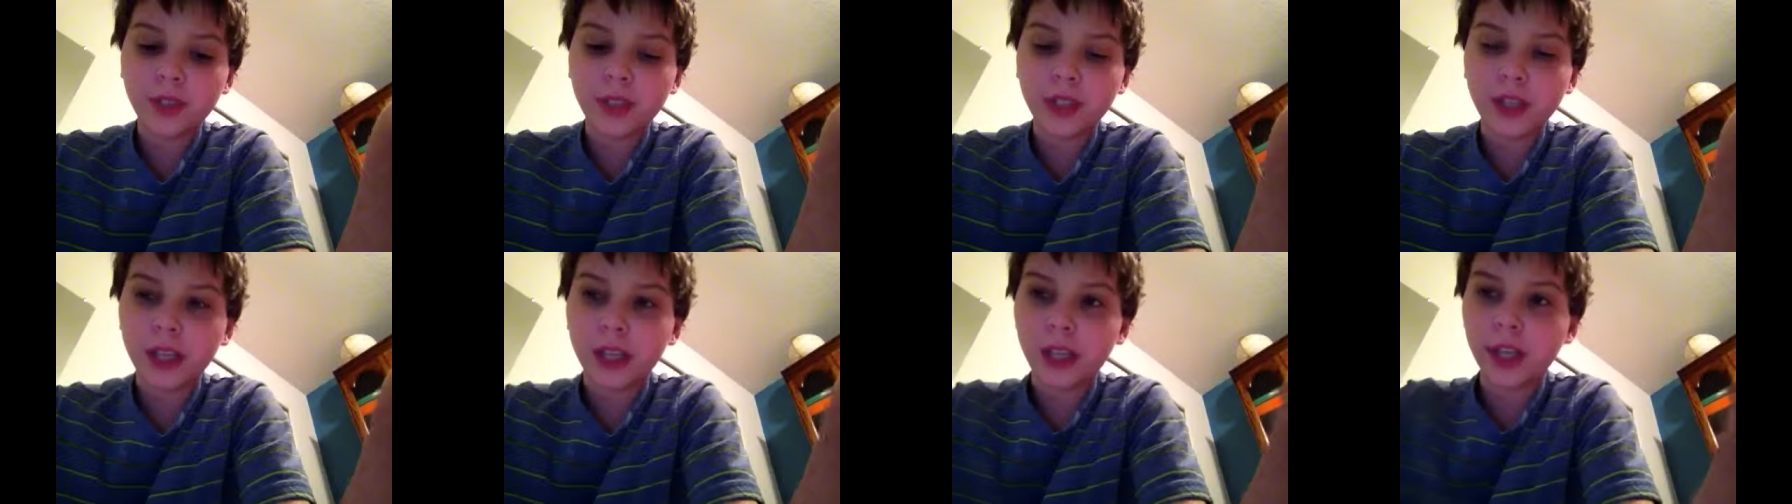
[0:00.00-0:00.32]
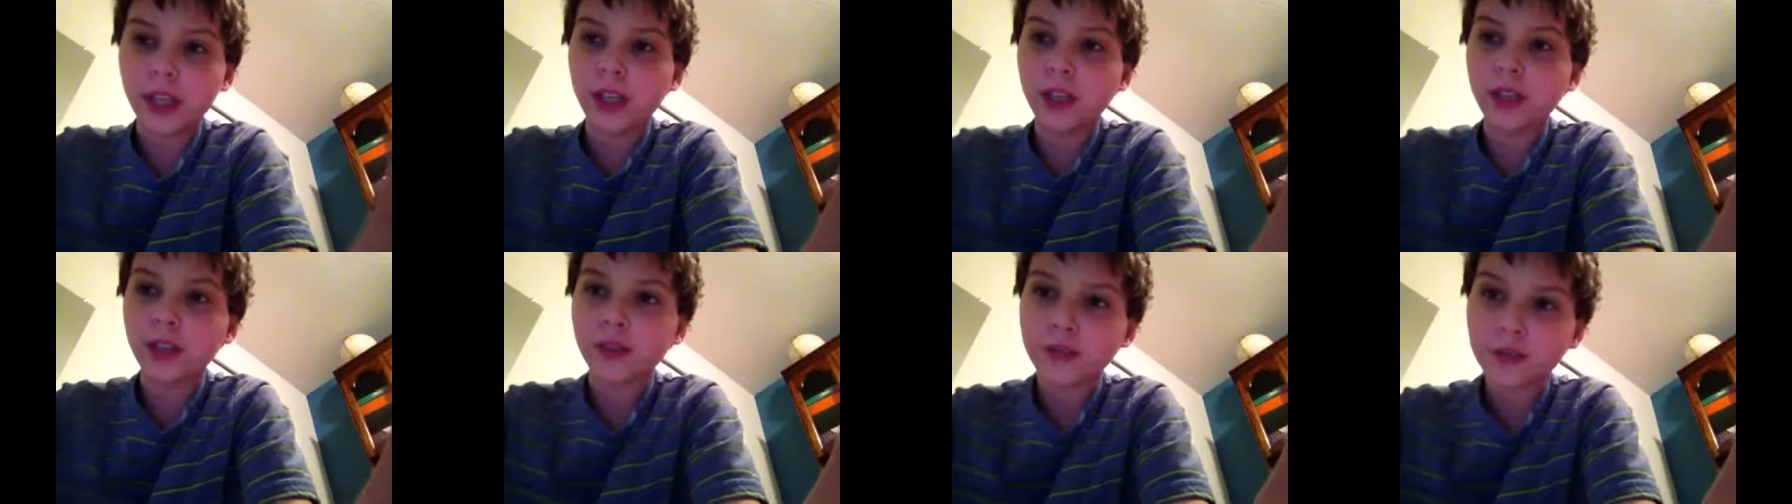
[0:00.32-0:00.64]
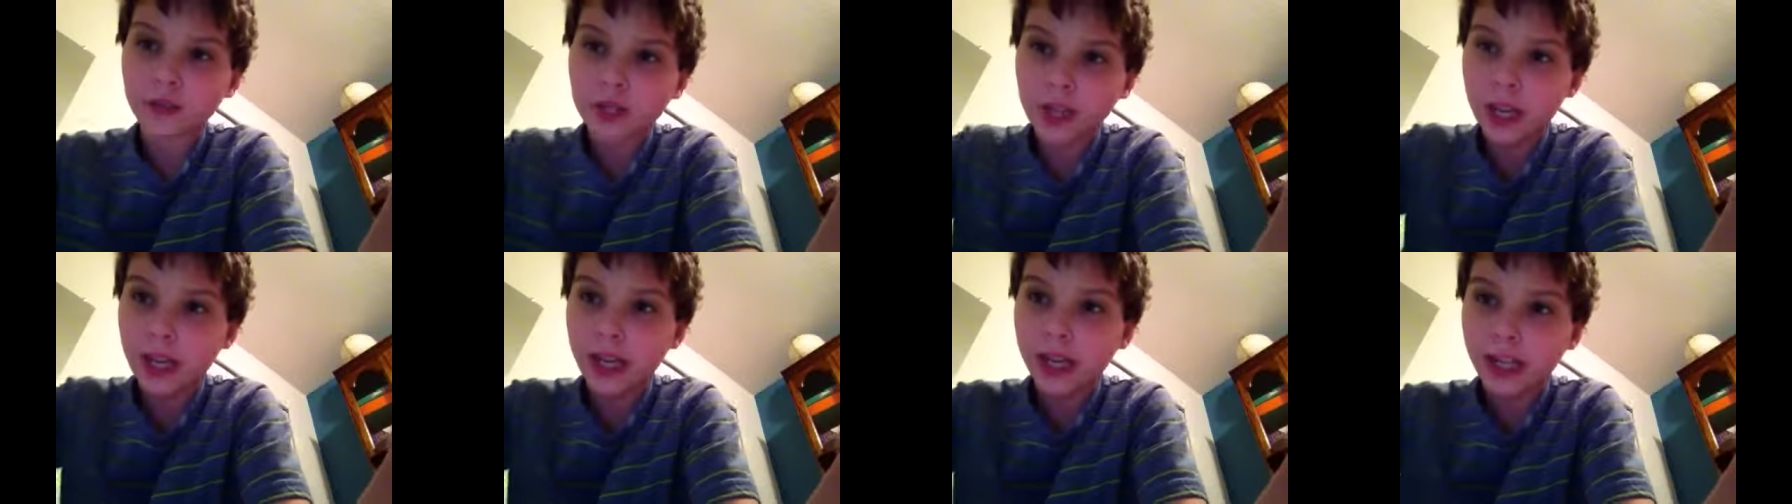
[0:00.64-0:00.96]
a
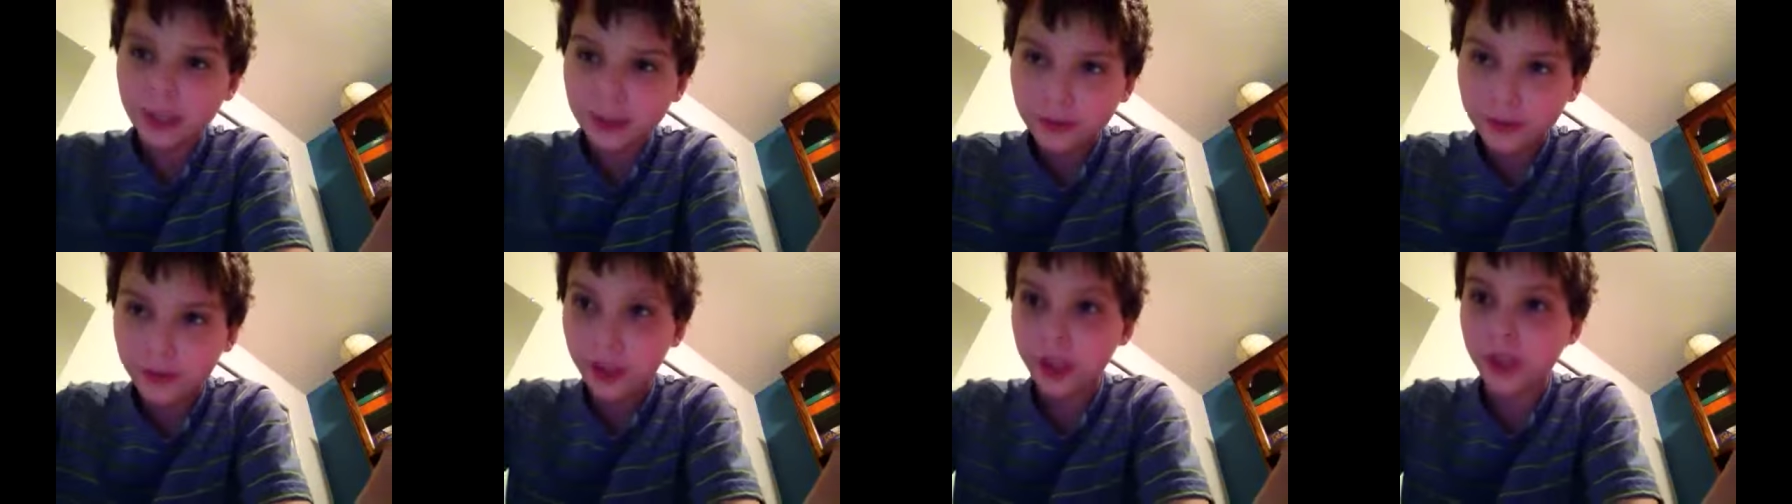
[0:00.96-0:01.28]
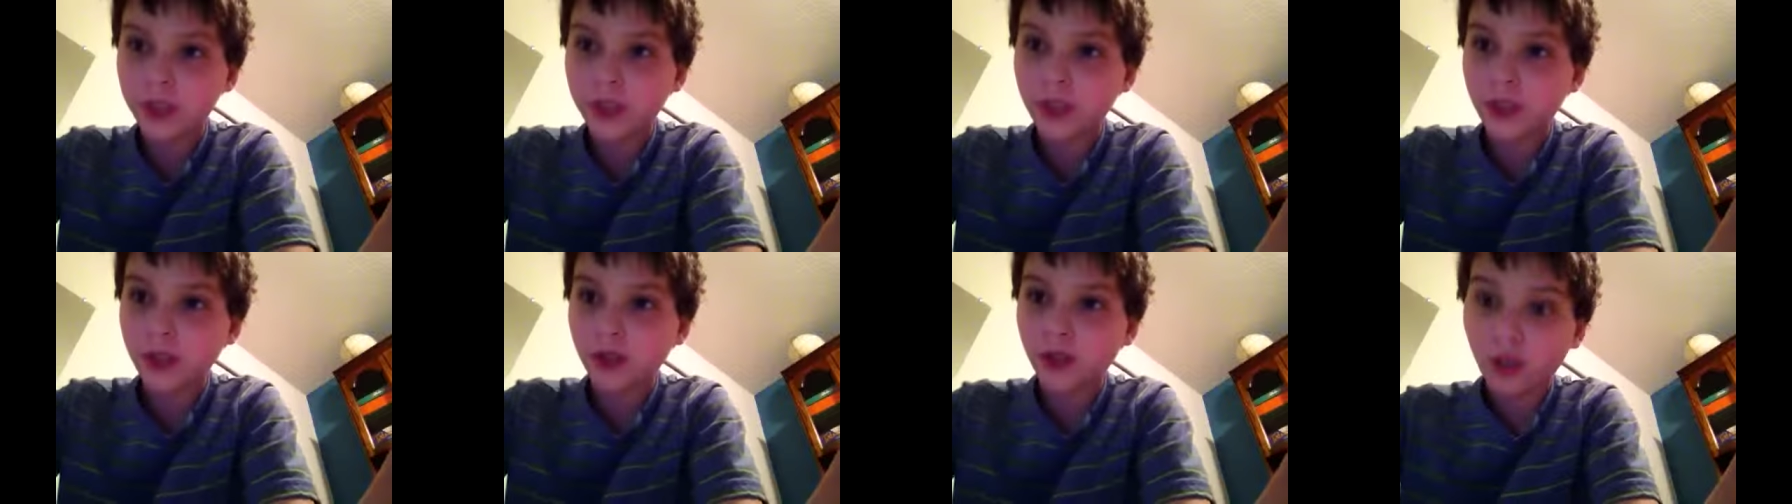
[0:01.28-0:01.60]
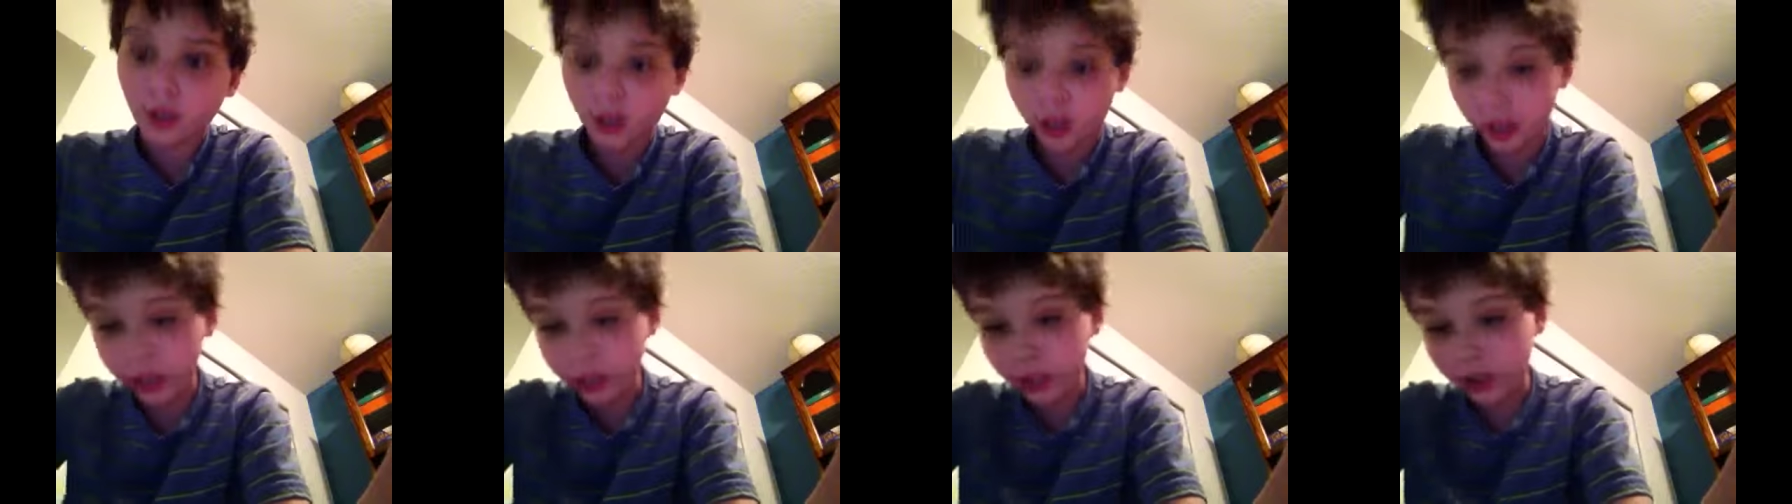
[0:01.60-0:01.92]
tag video
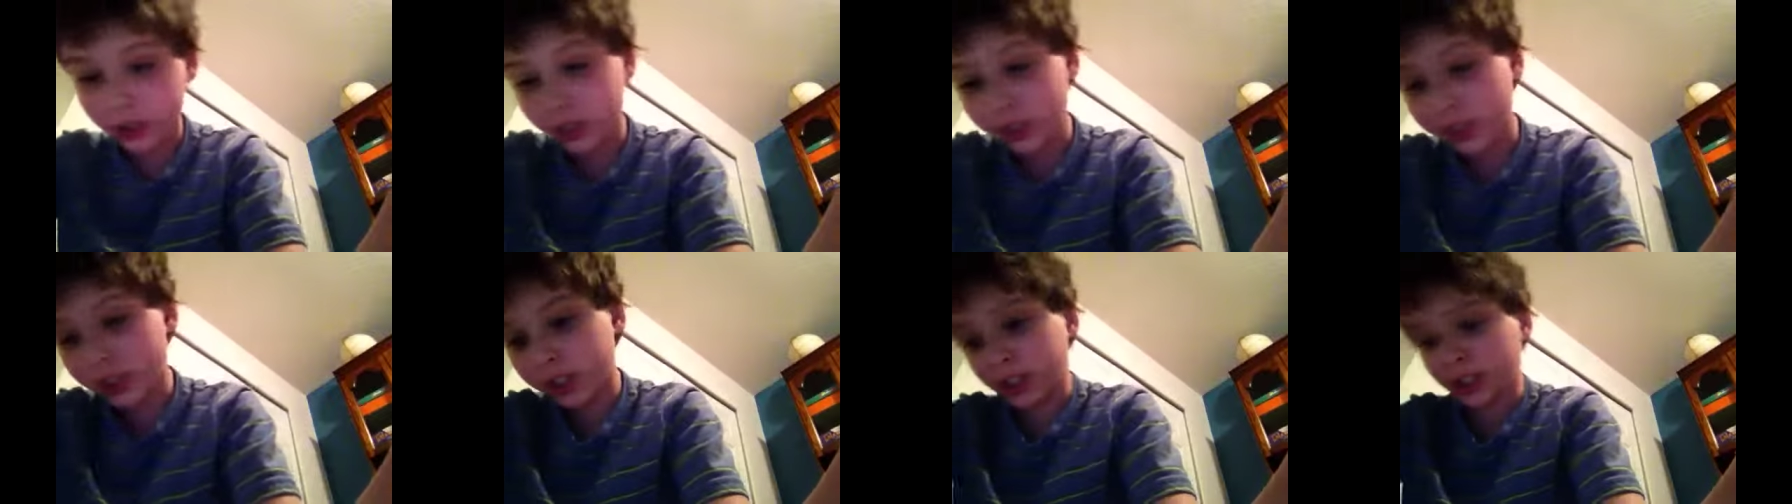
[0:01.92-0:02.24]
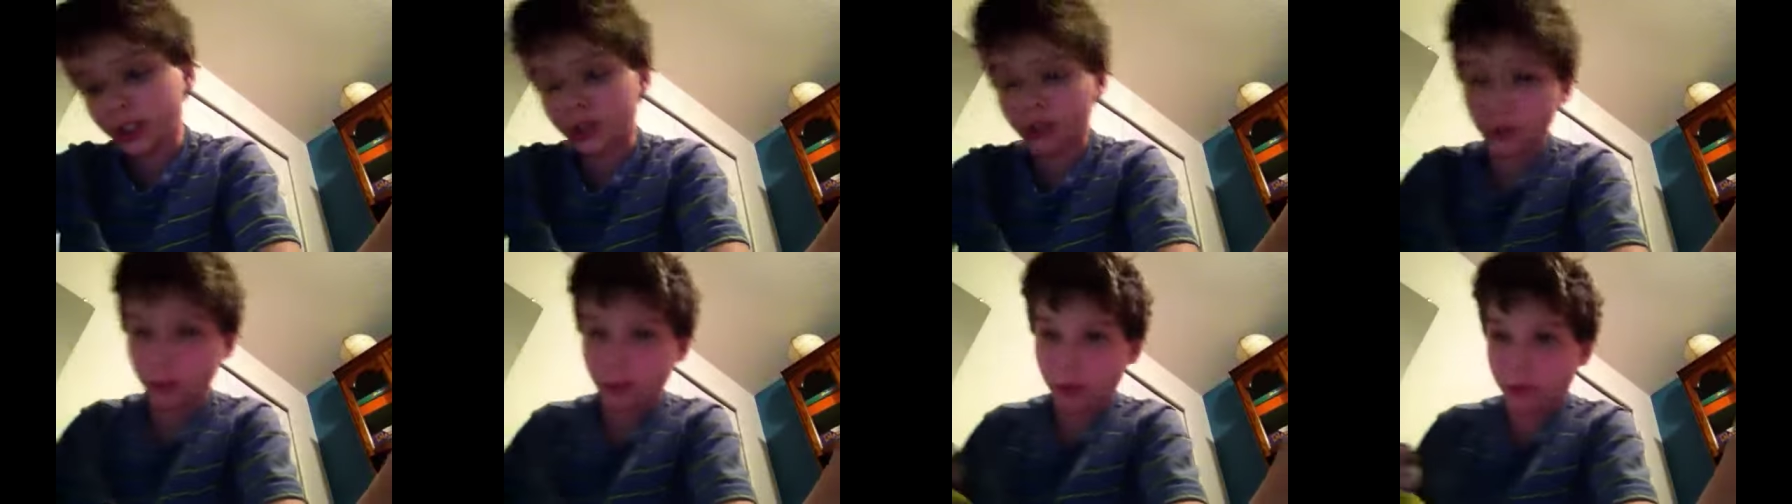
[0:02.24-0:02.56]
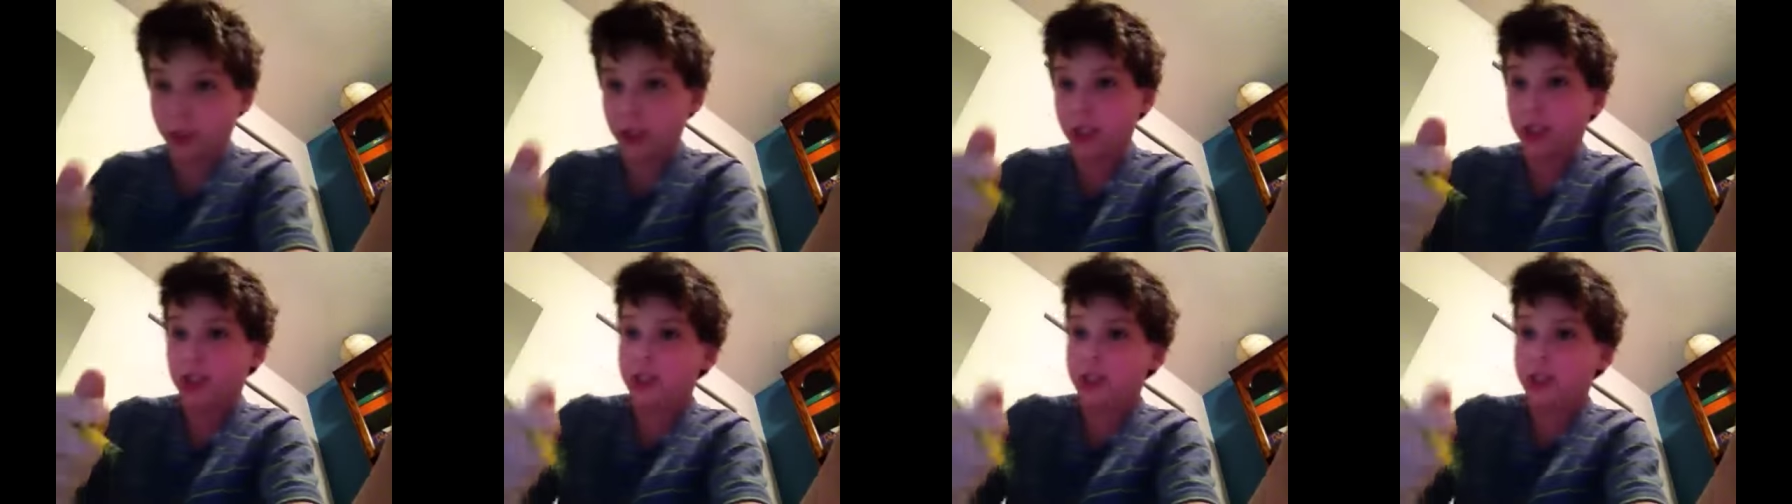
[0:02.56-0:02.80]
on your channel with the